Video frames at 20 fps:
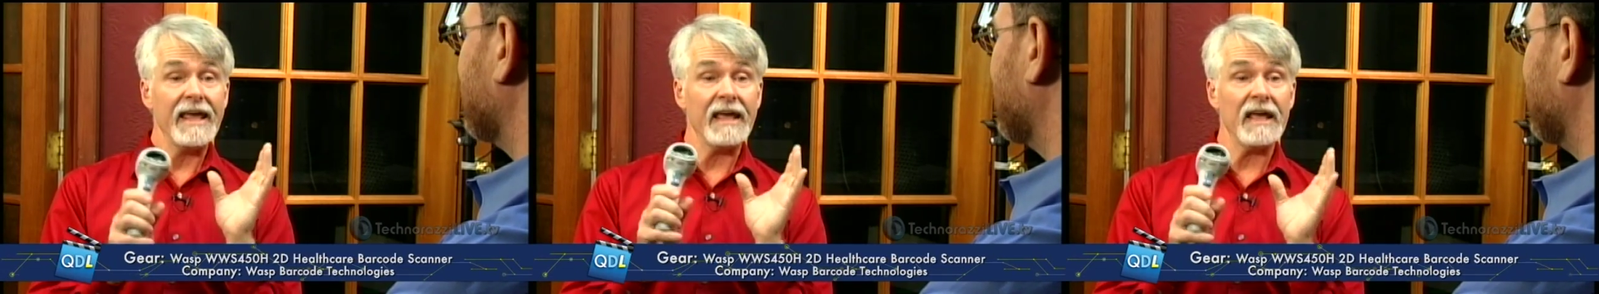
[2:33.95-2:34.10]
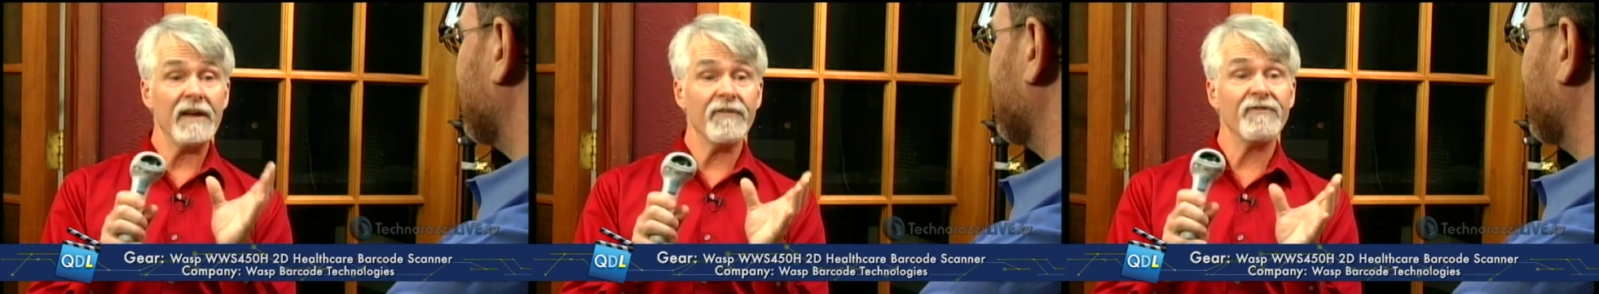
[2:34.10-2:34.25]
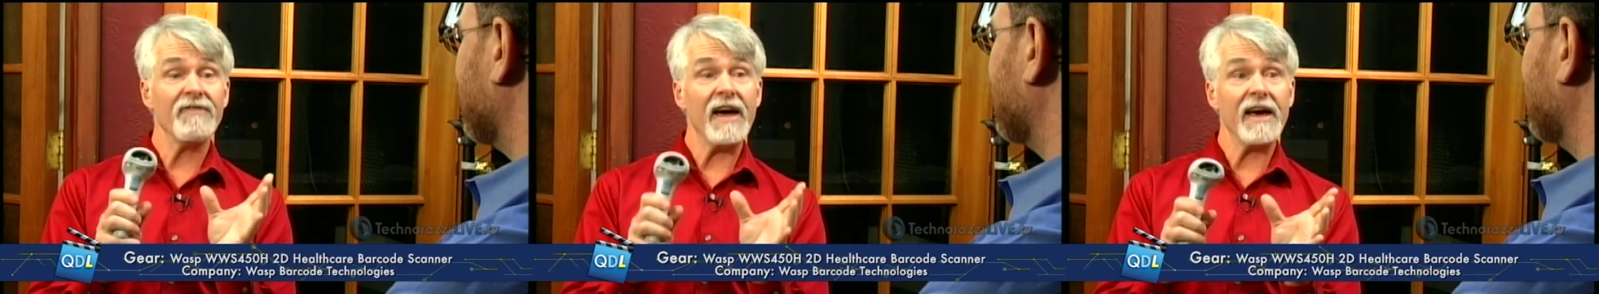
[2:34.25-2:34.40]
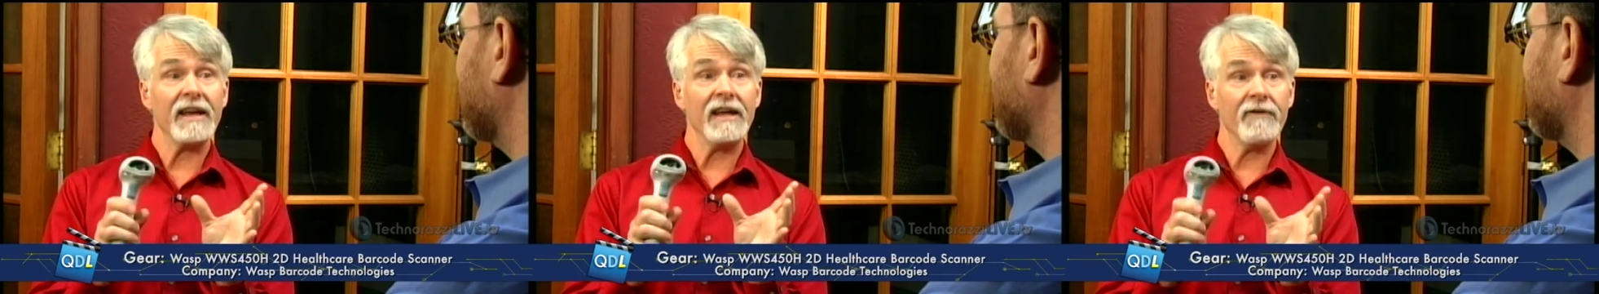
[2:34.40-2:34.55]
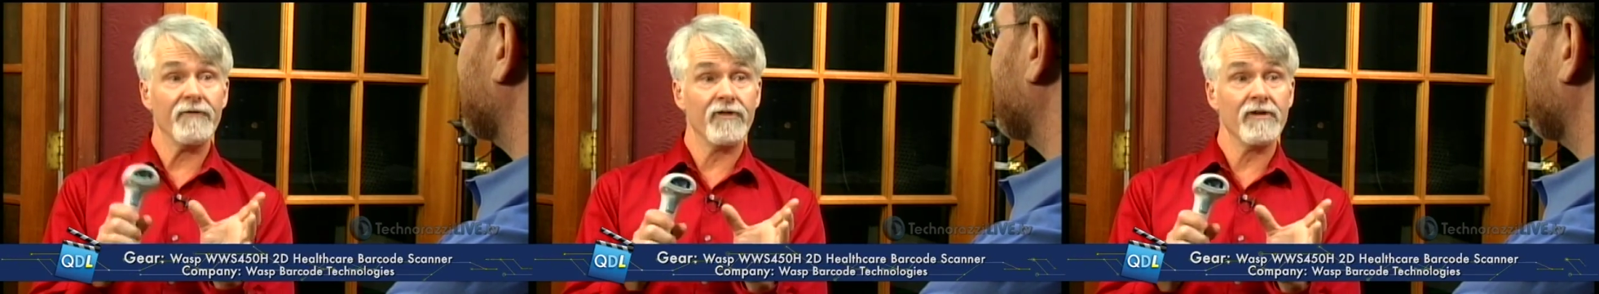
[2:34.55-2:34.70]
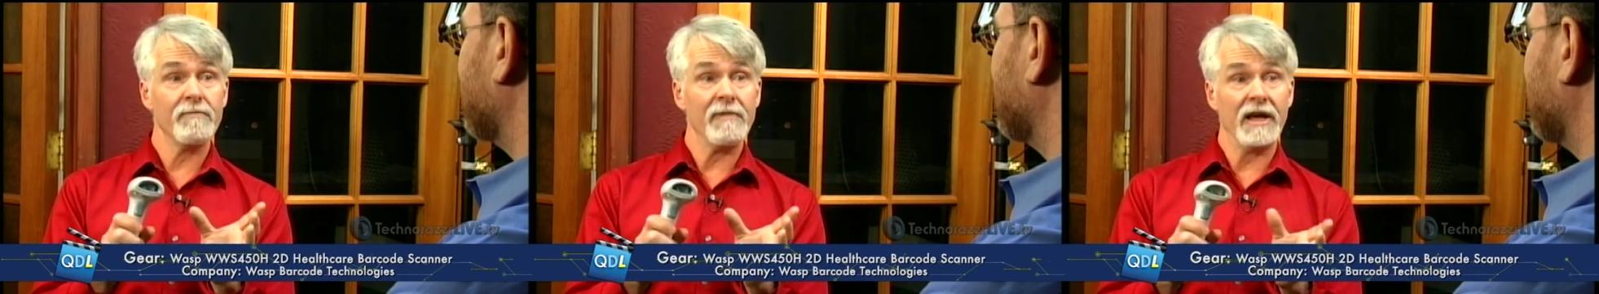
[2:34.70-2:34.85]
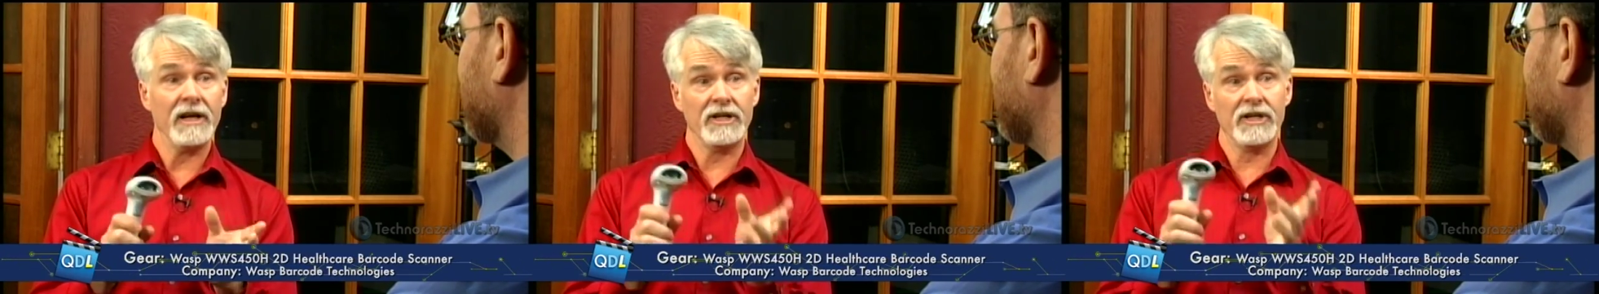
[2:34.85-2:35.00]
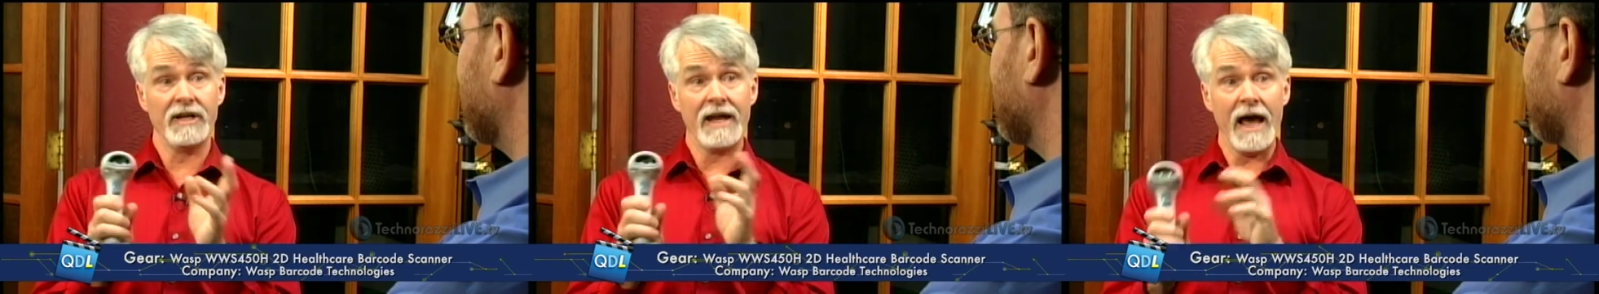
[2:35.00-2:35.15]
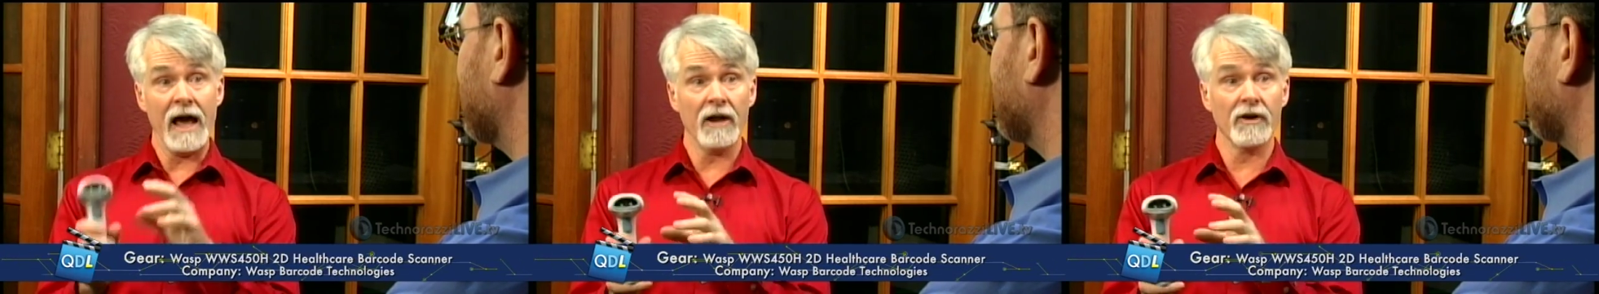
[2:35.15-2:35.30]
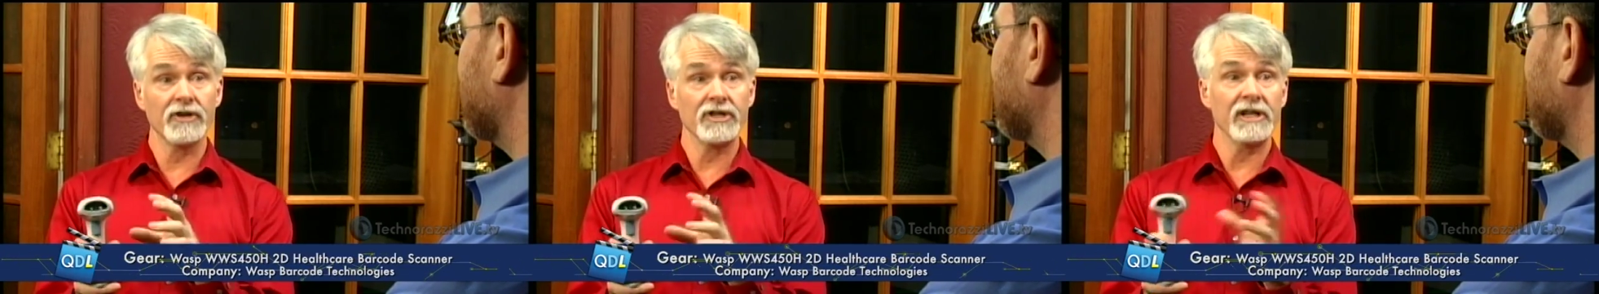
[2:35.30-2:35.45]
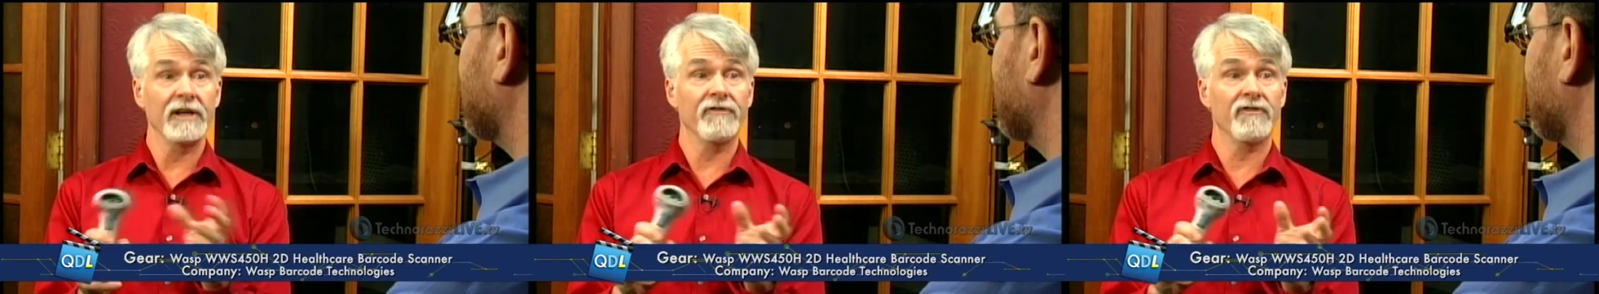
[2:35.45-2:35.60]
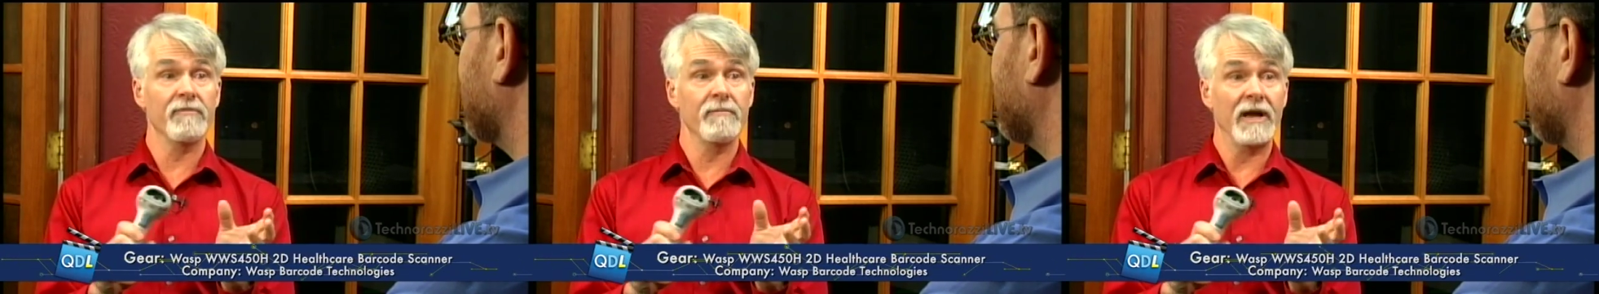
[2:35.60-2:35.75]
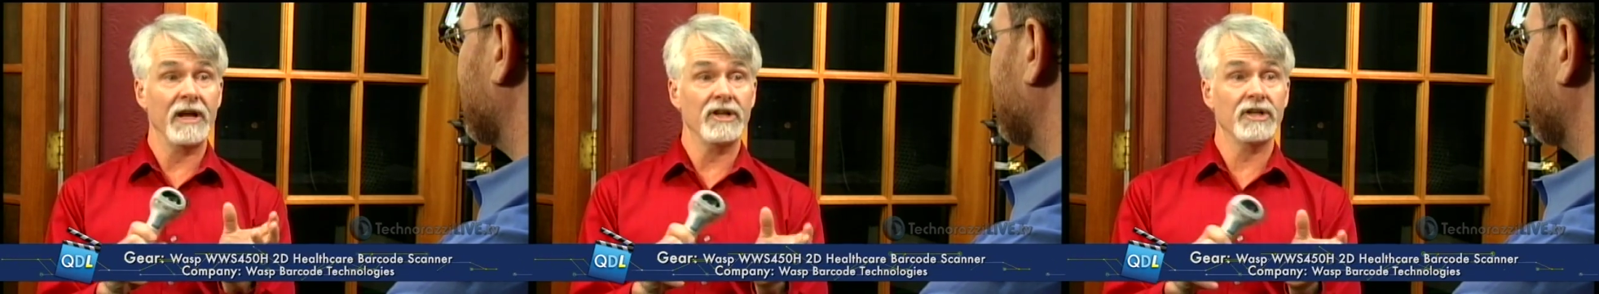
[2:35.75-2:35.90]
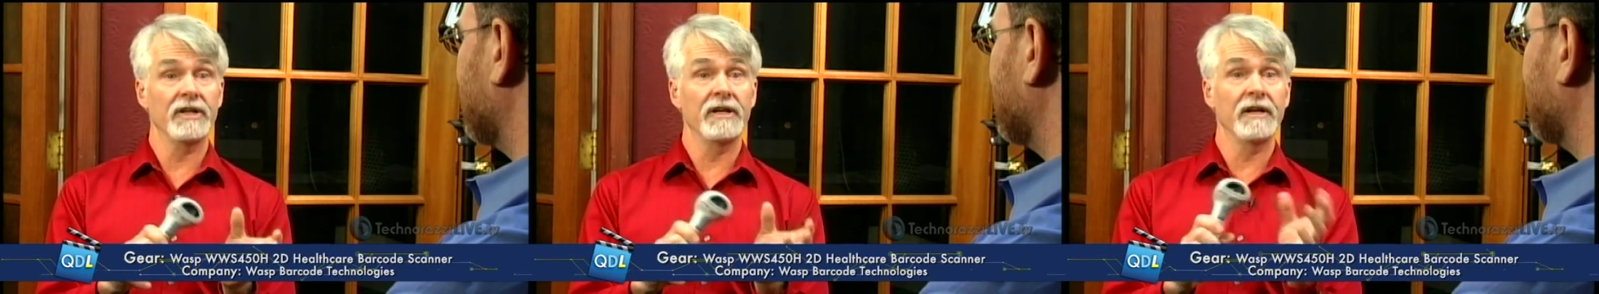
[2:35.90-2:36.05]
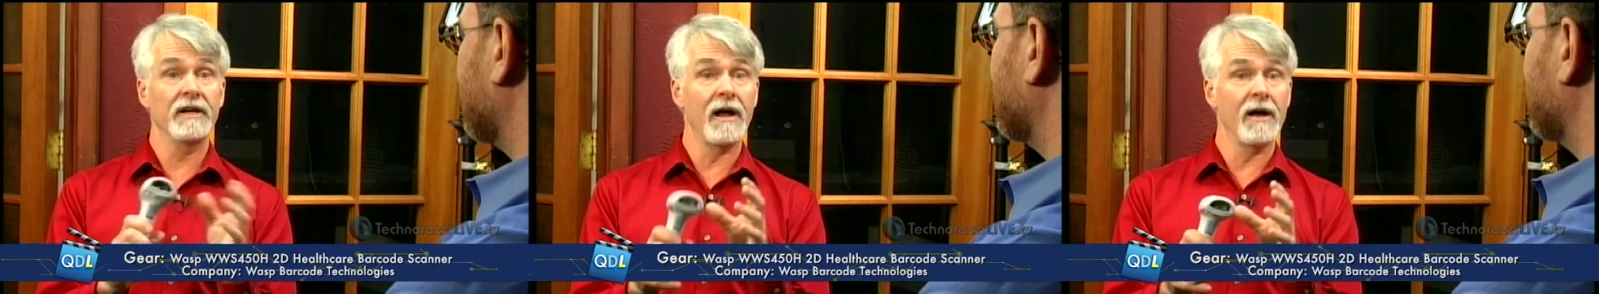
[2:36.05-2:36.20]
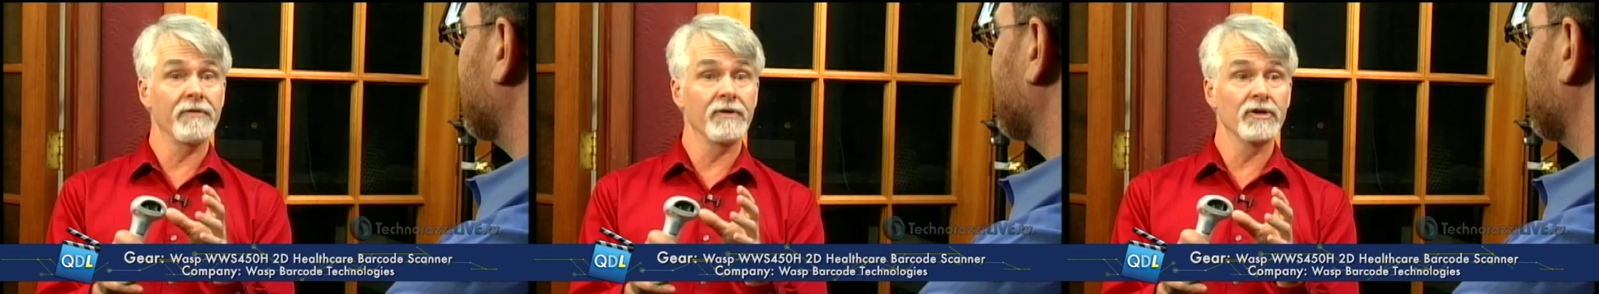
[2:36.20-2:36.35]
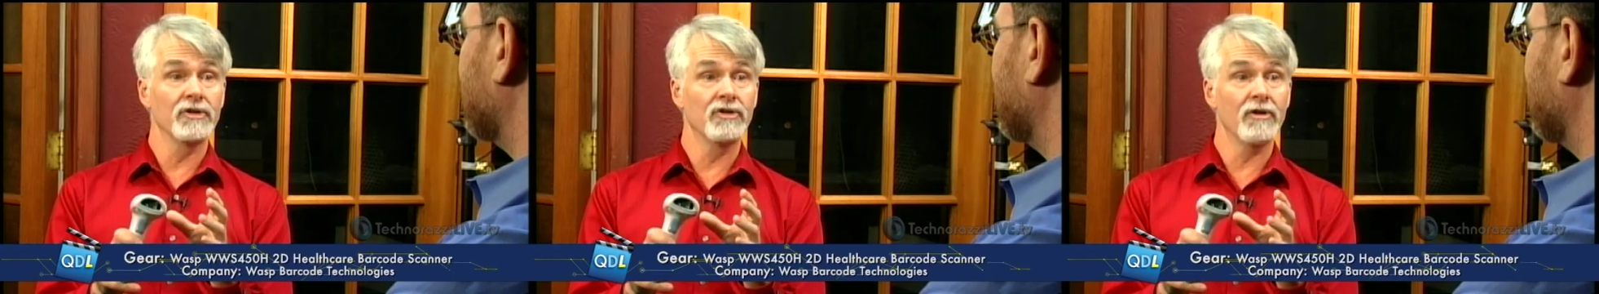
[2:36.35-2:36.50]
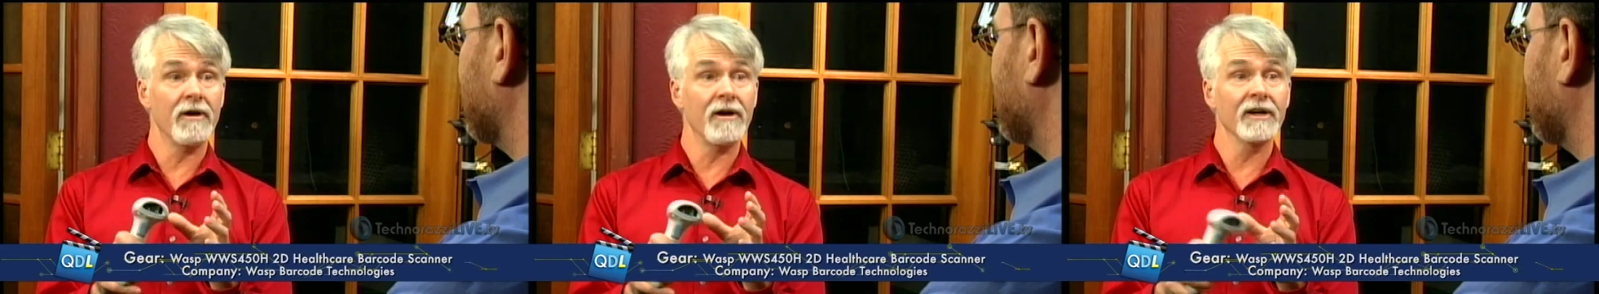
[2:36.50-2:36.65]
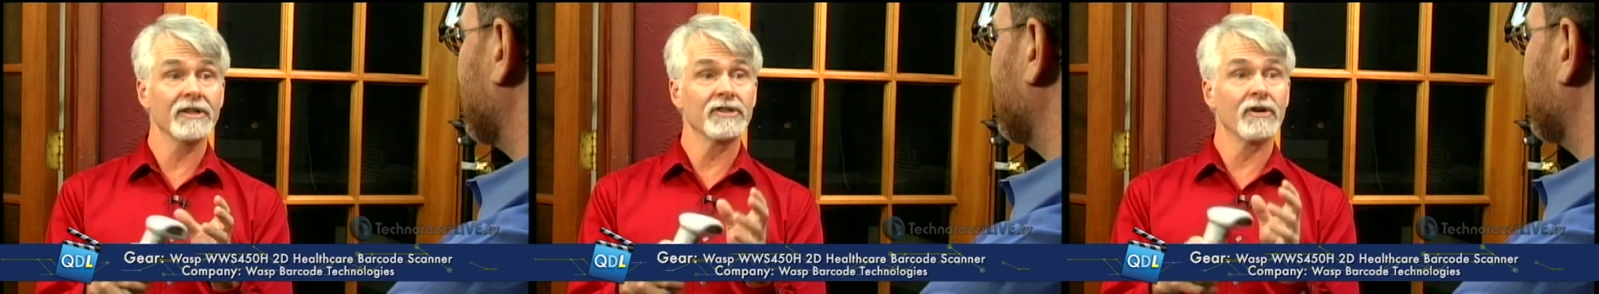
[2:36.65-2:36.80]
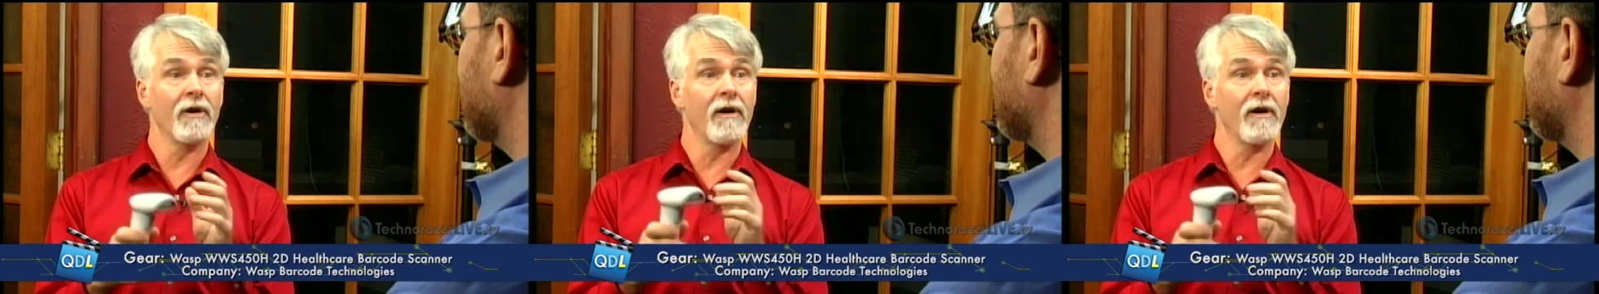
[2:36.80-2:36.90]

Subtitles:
If that information, allergy information and other drugs,